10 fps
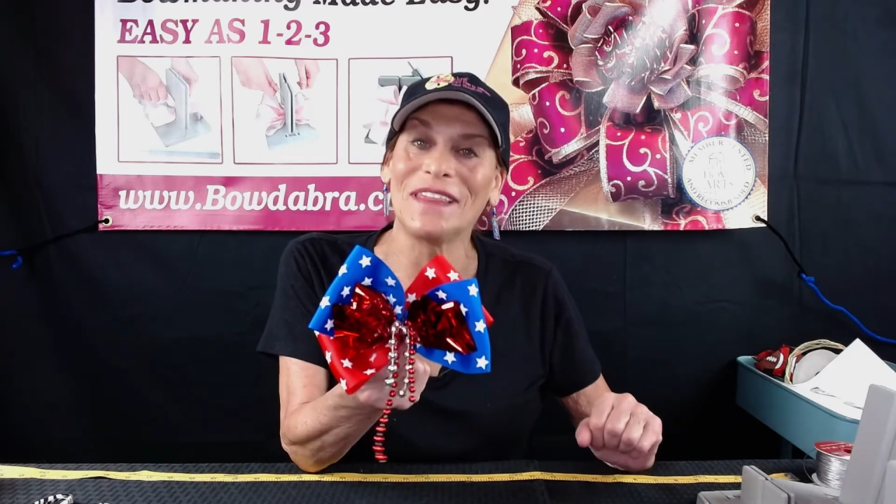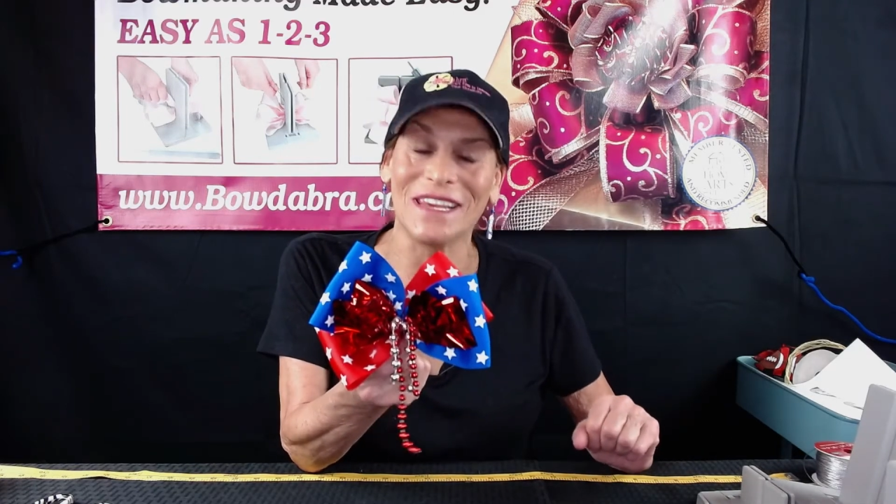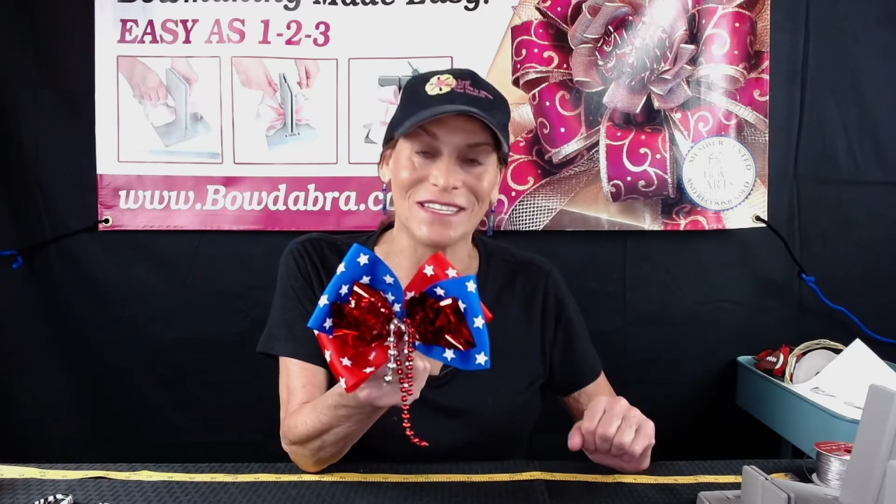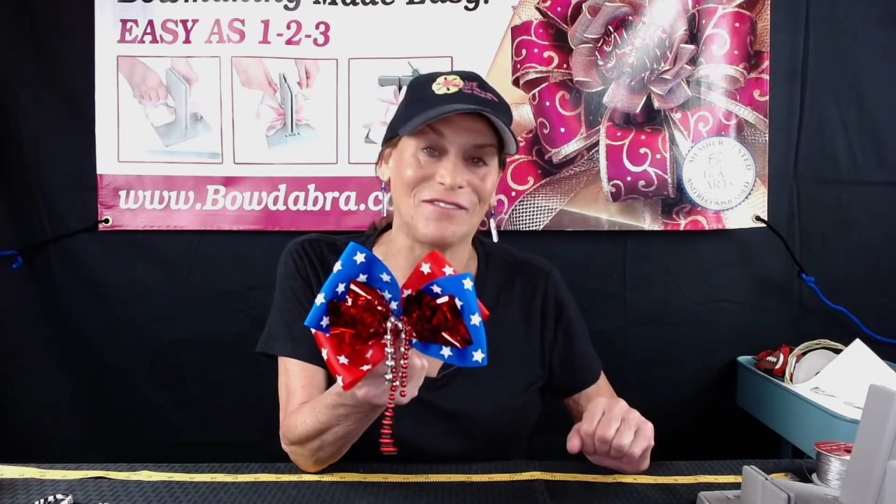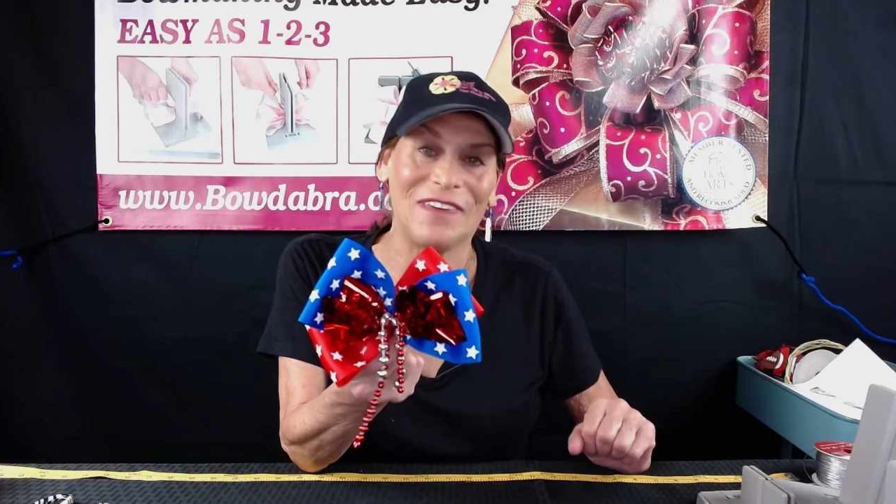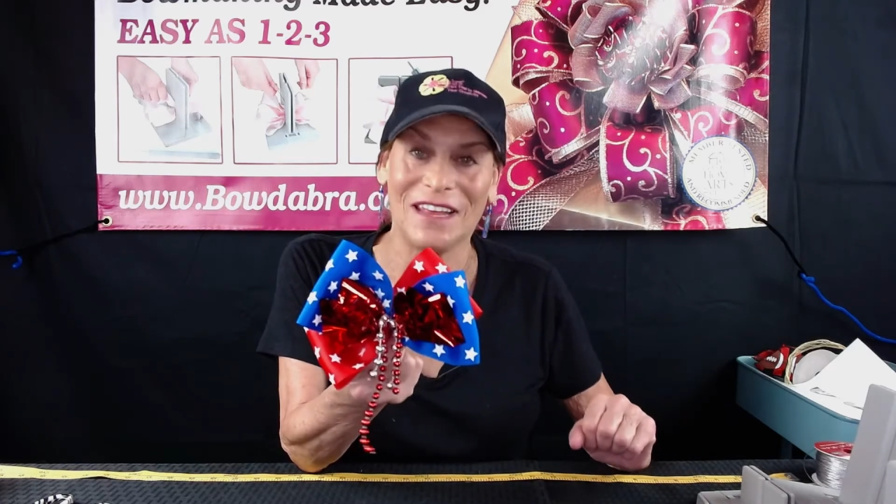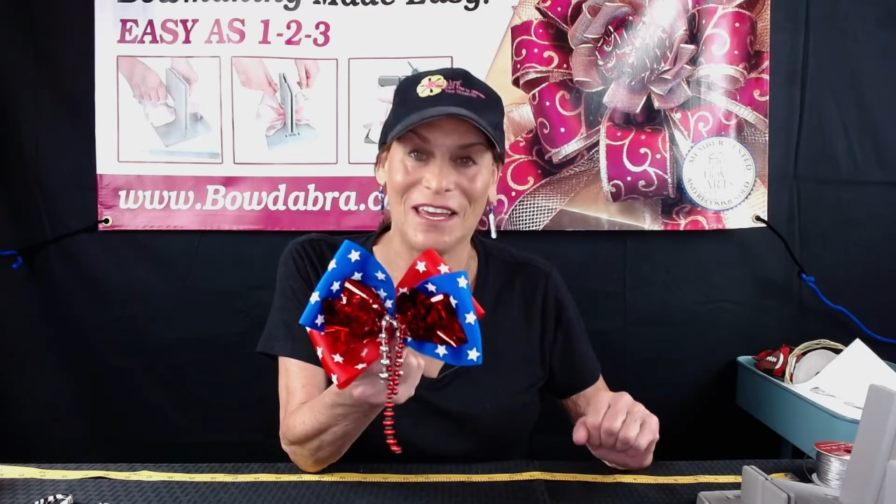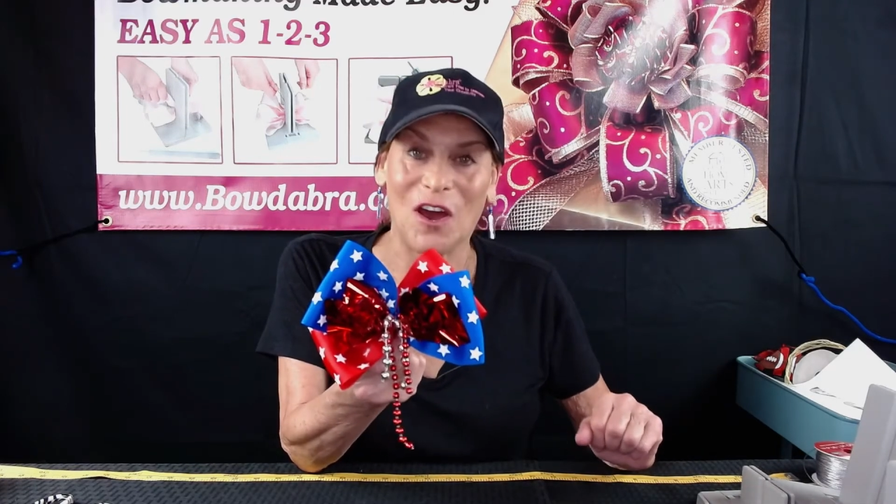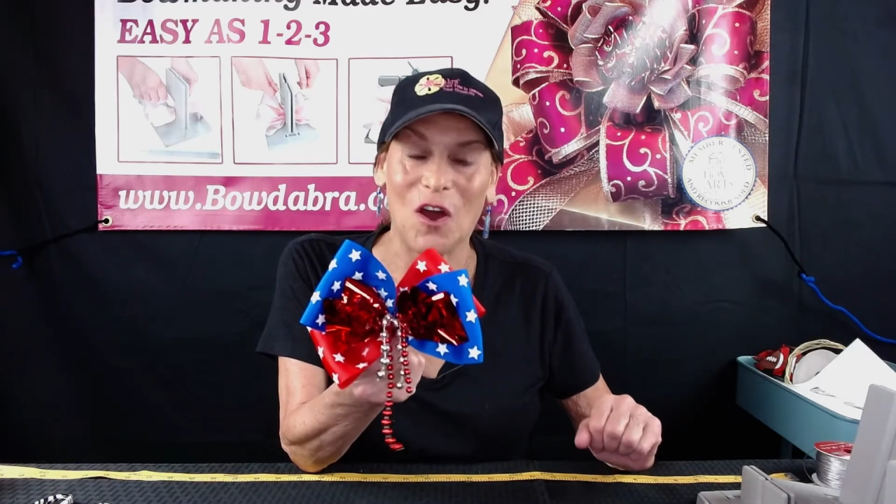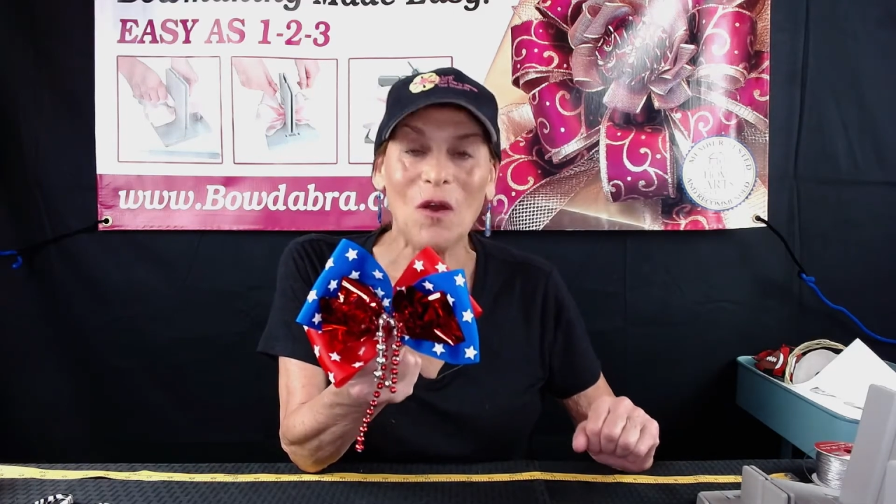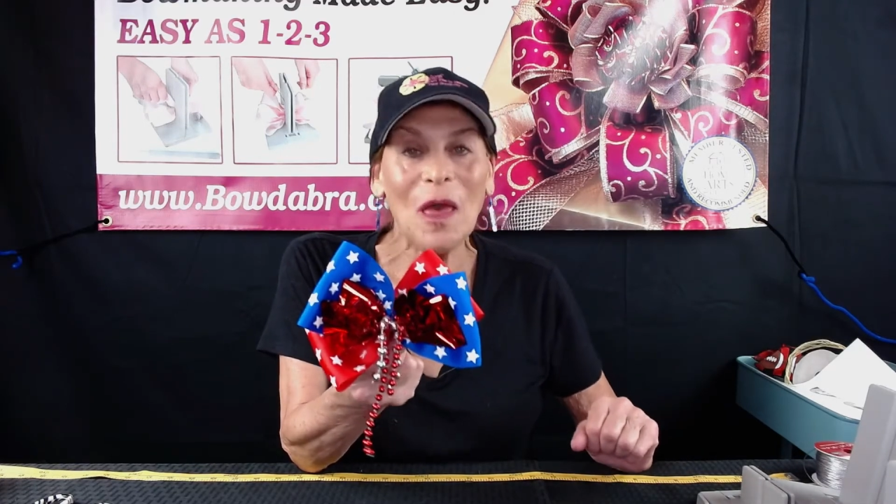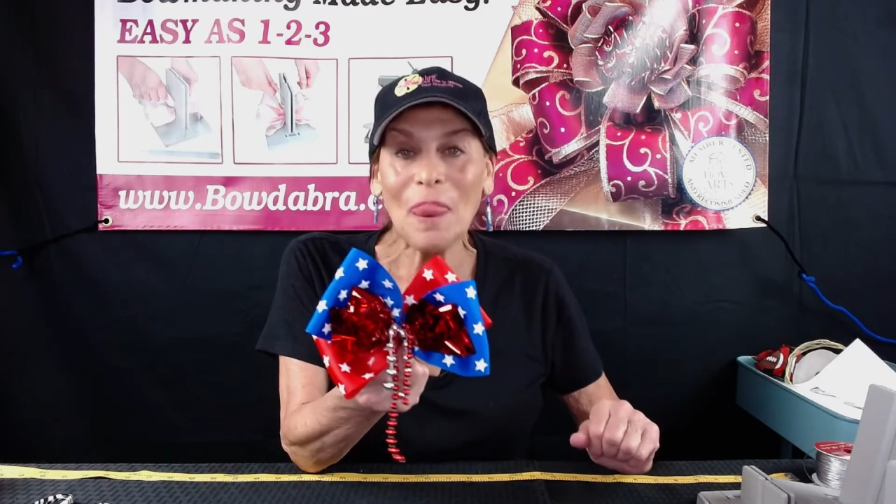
this video.